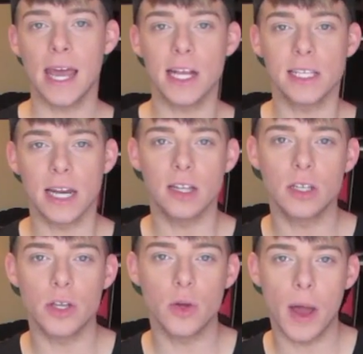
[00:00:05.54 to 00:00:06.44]
I decided
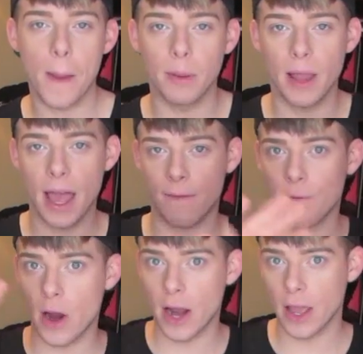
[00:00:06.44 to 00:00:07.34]
to do a Black
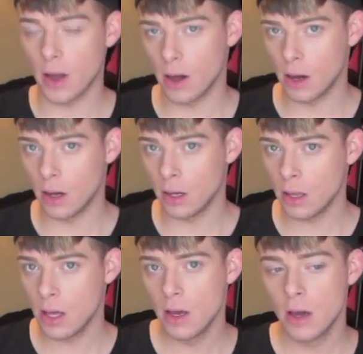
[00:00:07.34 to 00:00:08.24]
Friday
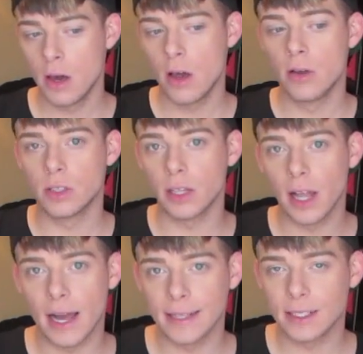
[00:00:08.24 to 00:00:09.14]
haul
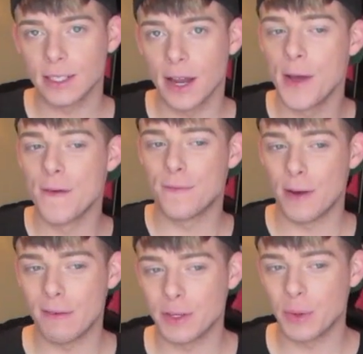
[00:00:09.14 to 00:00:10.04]
slash
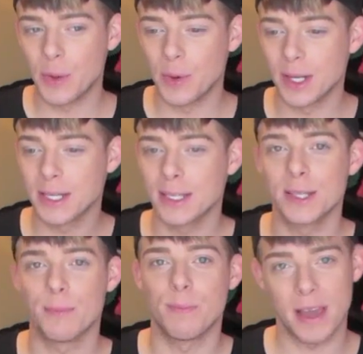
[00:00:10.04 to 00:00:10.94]
Forever 21 because
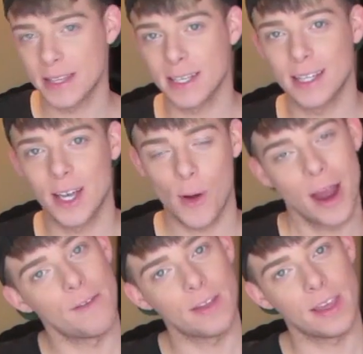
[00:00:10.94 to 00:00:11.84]
that's basically where
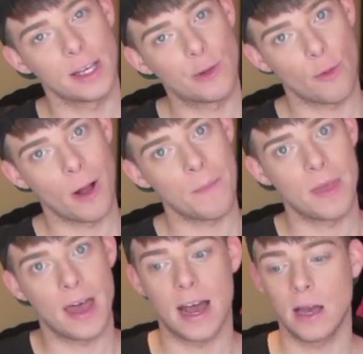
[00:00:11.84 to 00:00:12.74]
everything is from
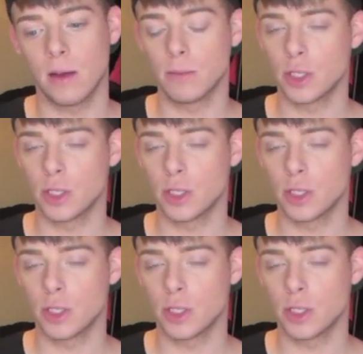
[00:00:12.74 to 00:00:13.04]
that I am